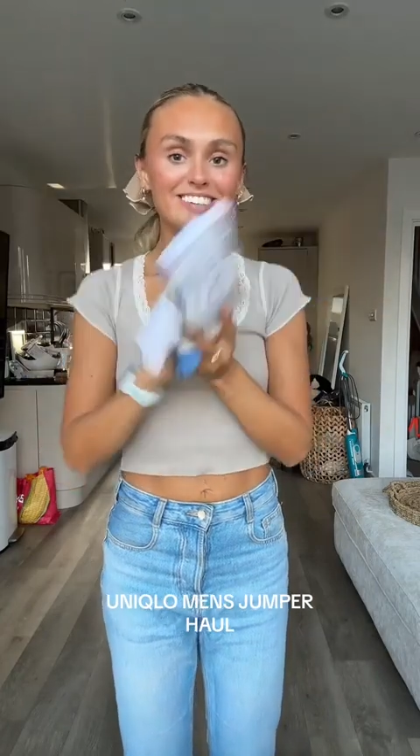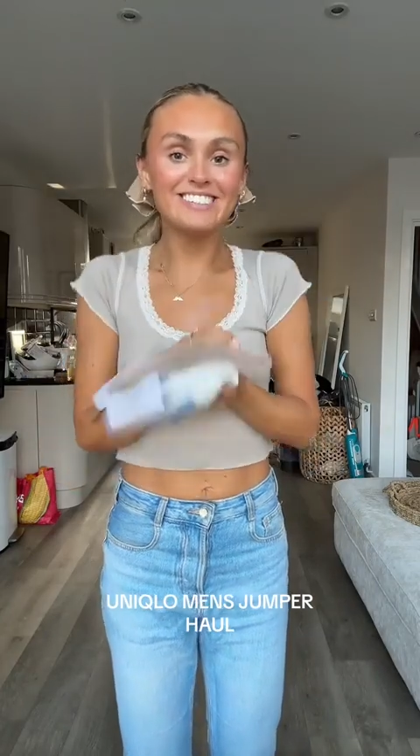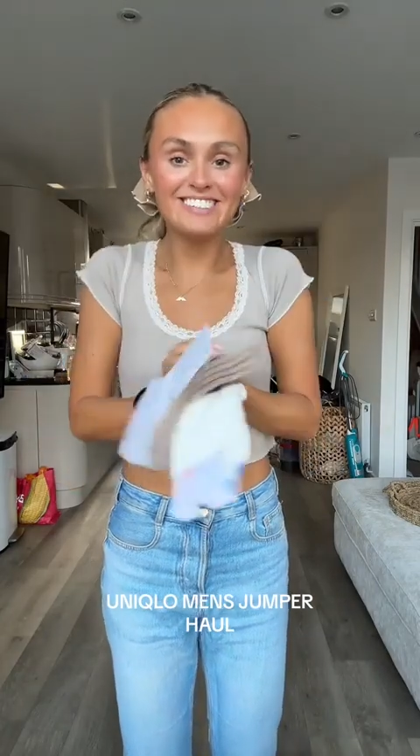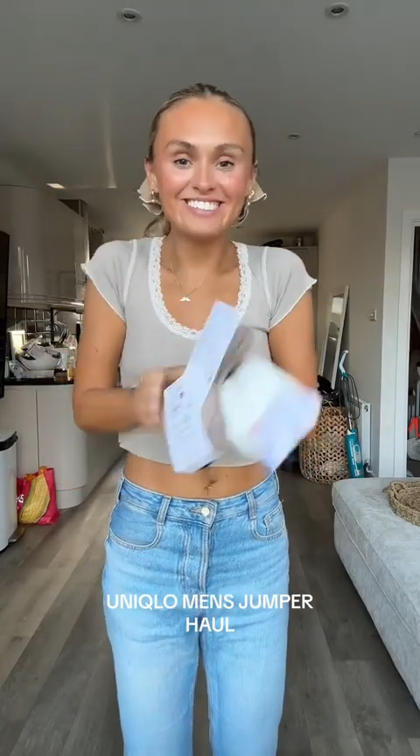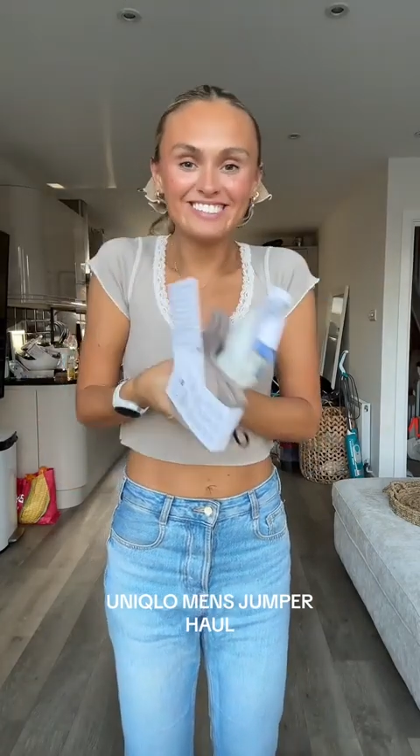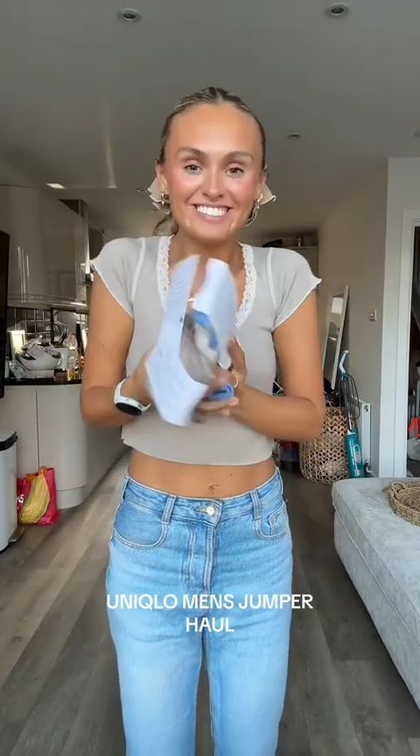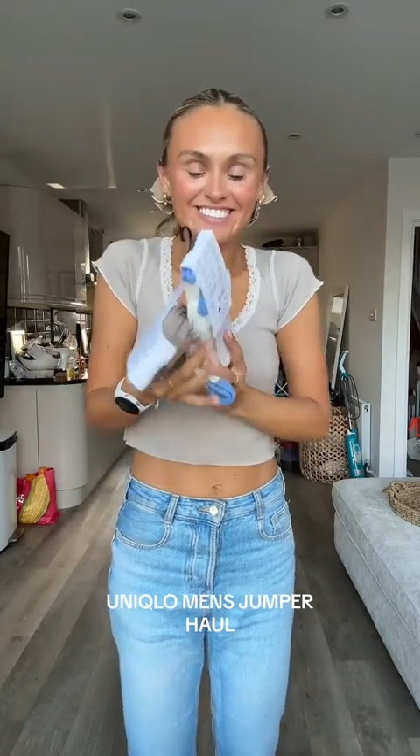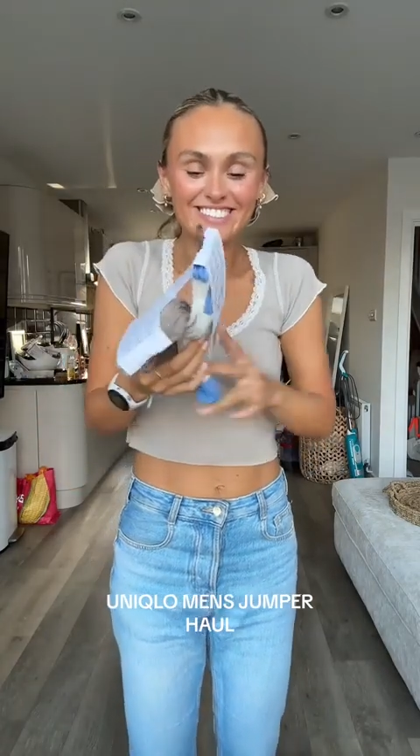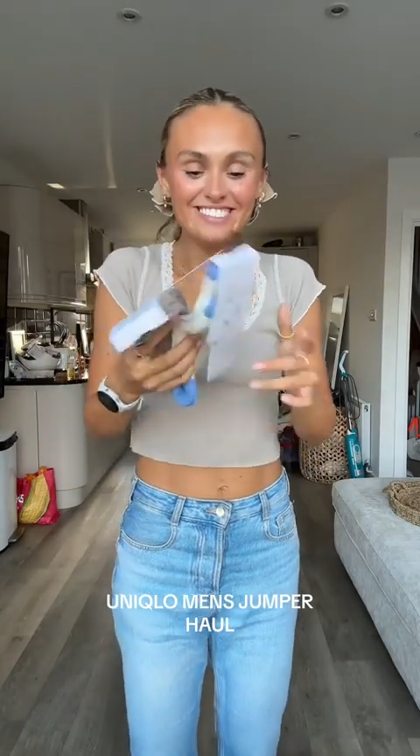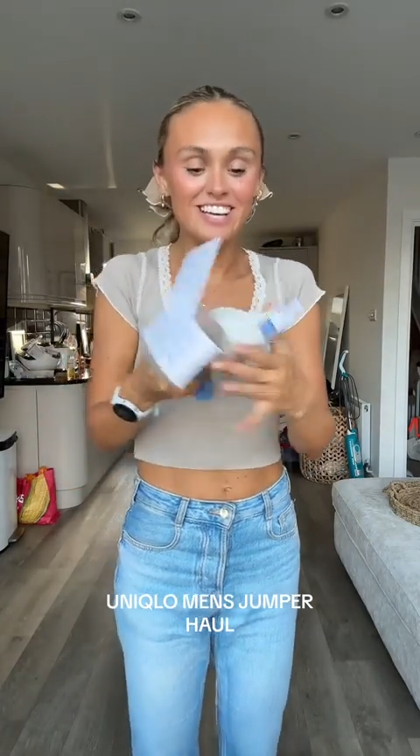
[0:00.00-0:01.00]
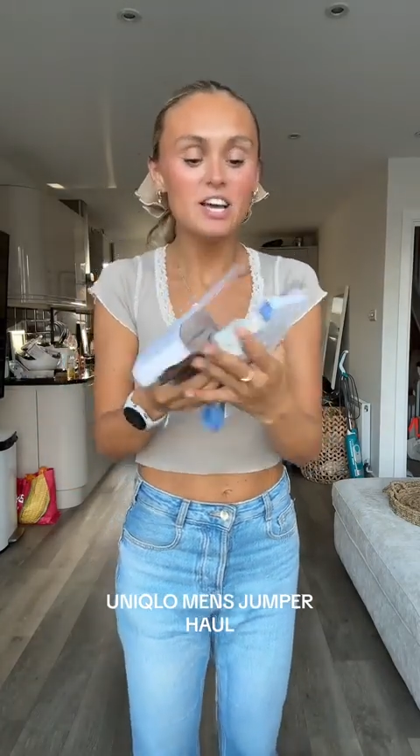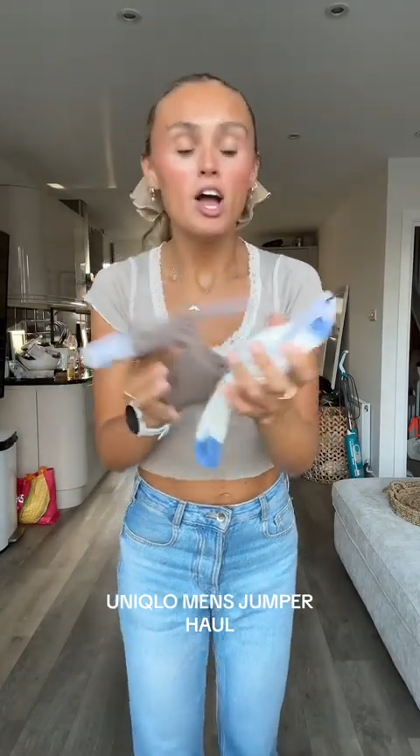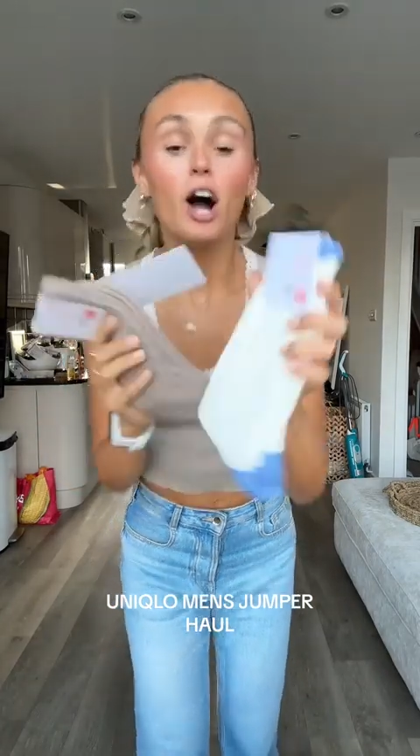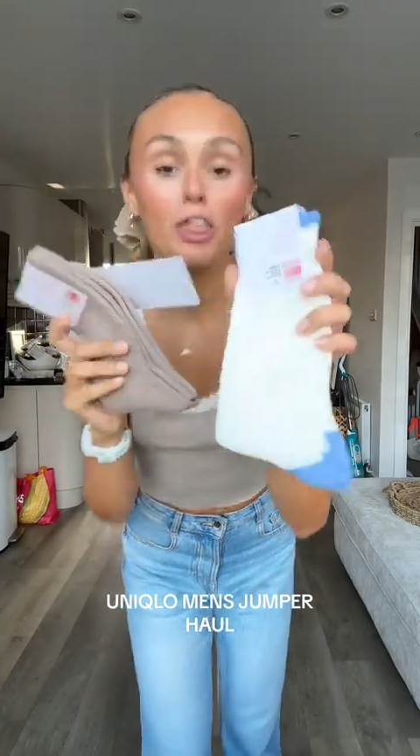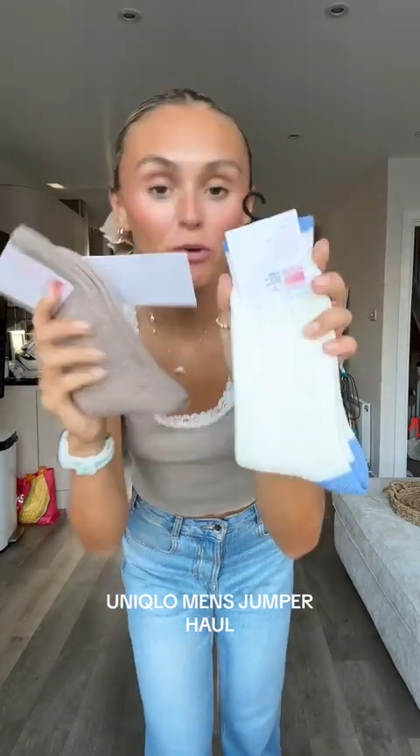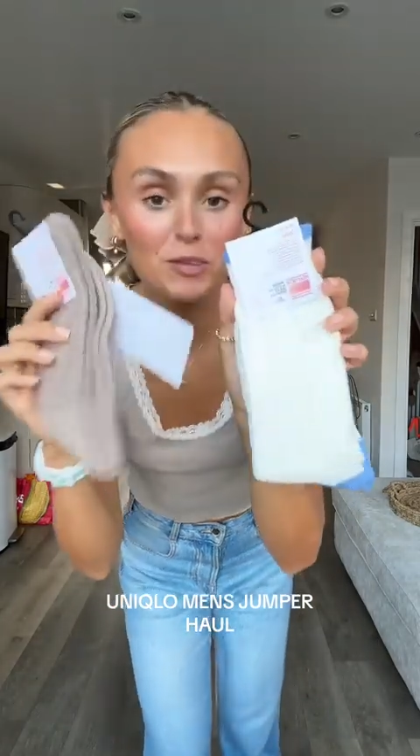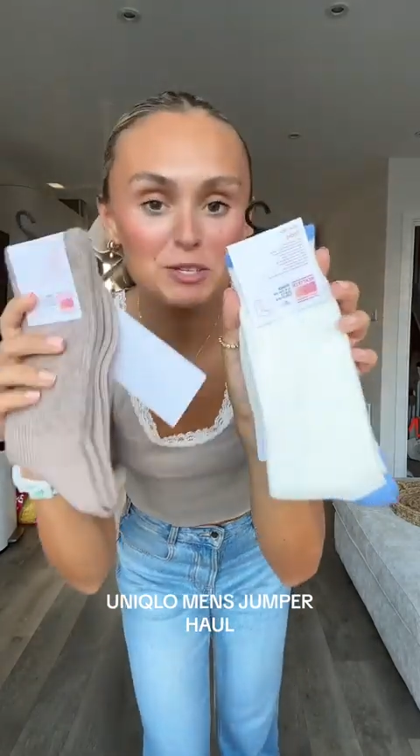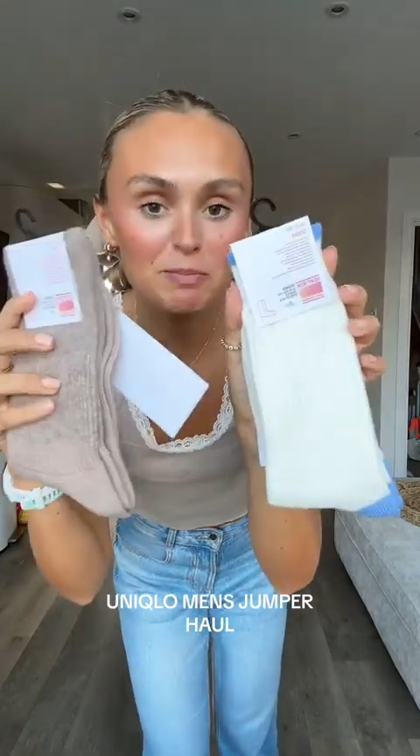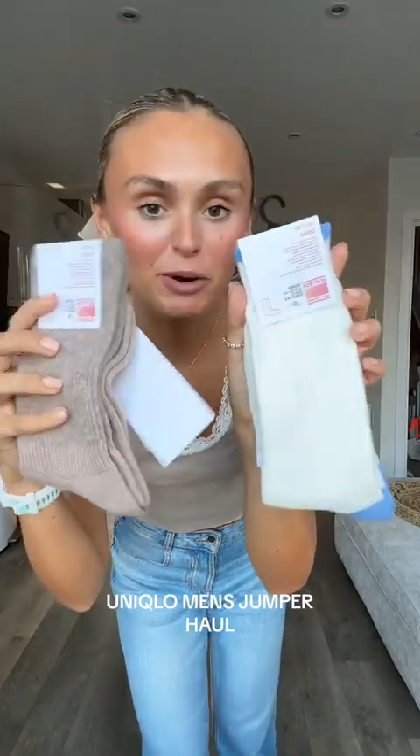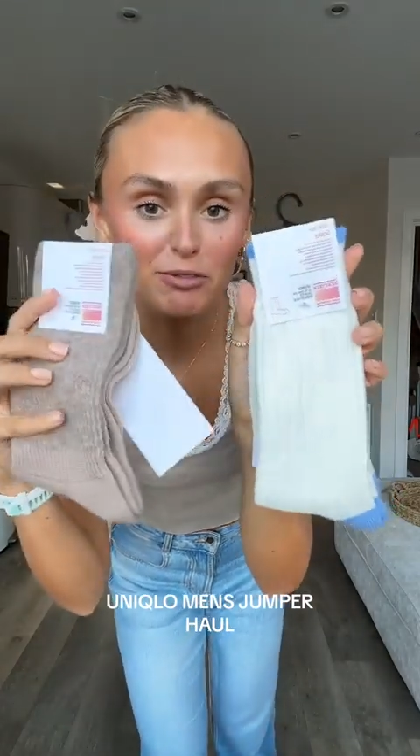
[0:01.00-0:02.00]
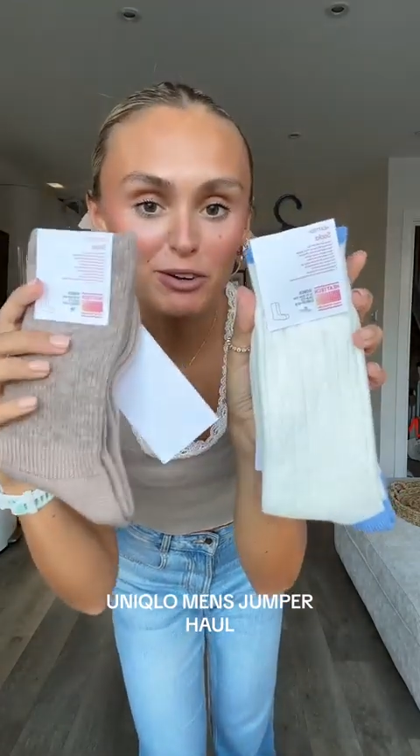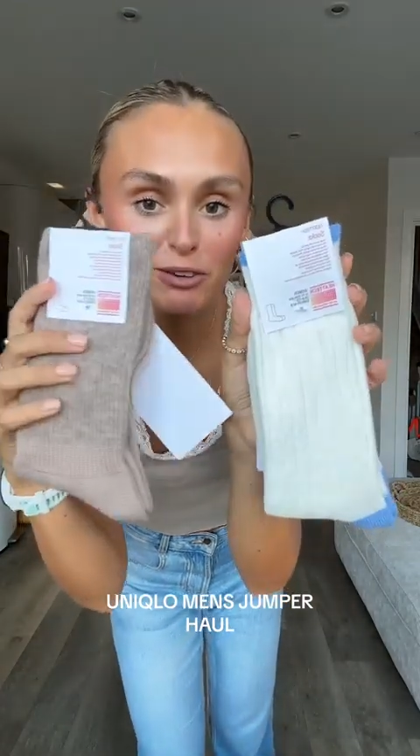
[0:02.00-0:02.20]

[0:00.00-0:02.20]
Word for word: I thought these would both look